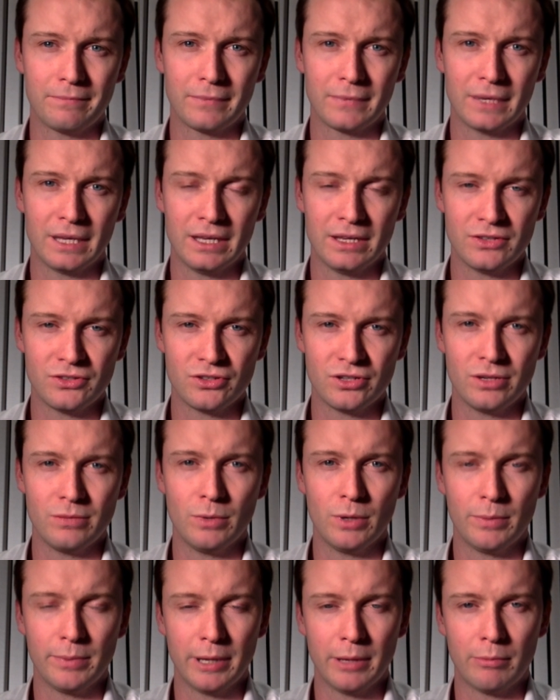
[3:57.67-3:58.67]
history
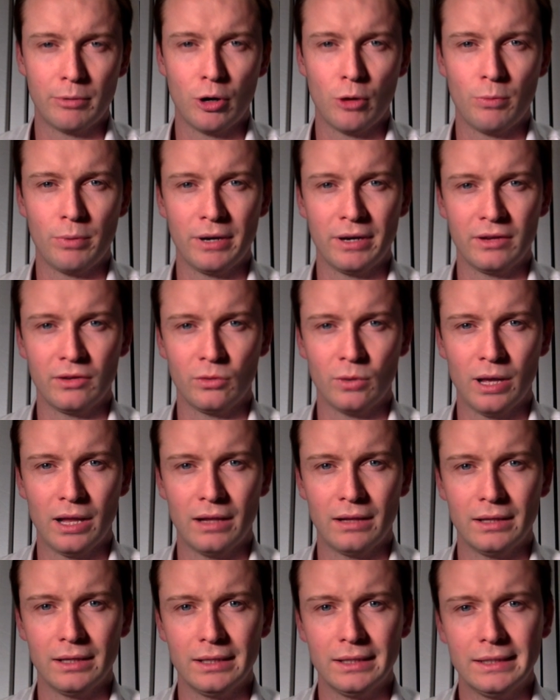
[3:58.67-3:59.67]
might be appropriate as
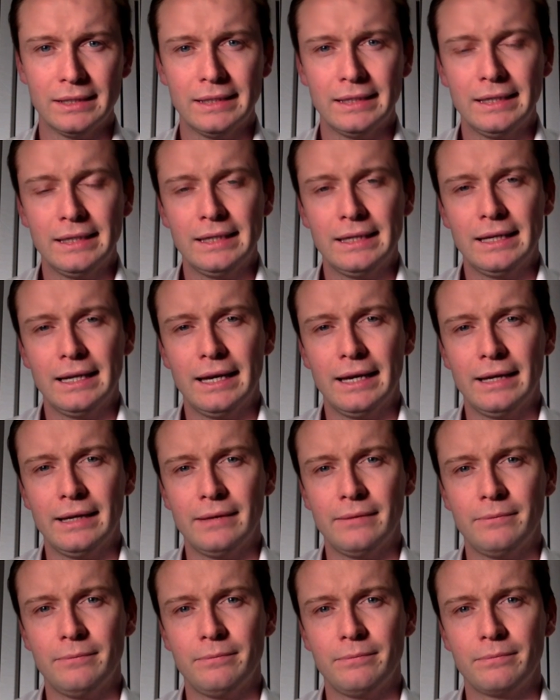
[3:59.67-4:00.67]
well.
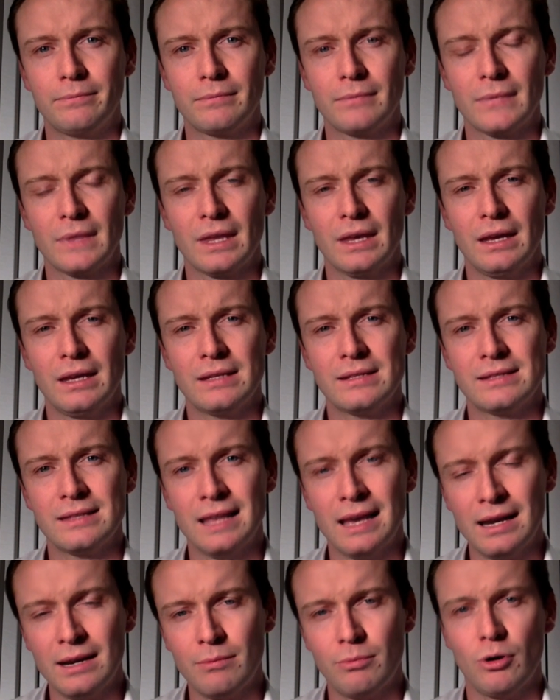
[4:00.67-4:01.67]
It's
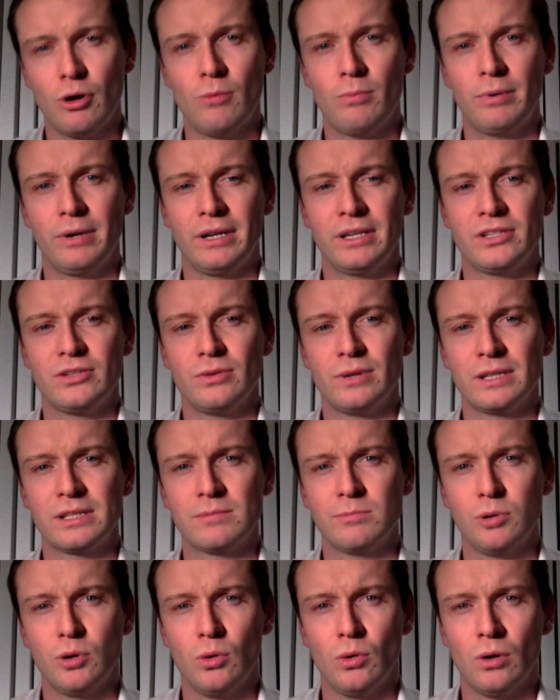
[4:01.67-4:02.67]
then appropriate to
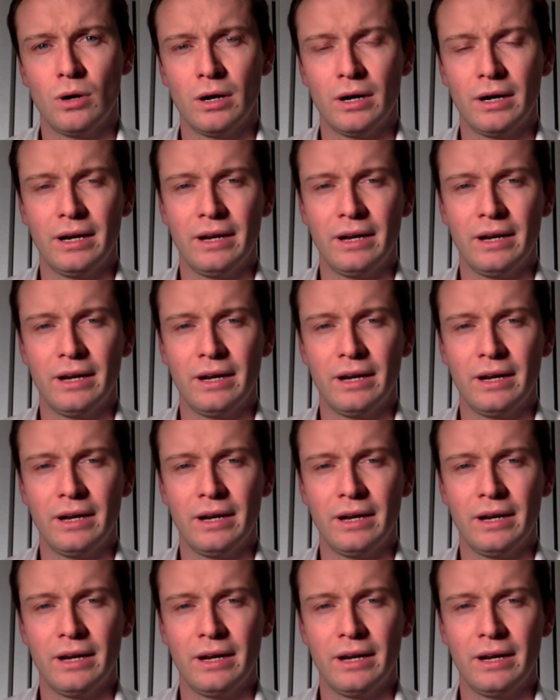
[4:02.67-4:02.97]
explore,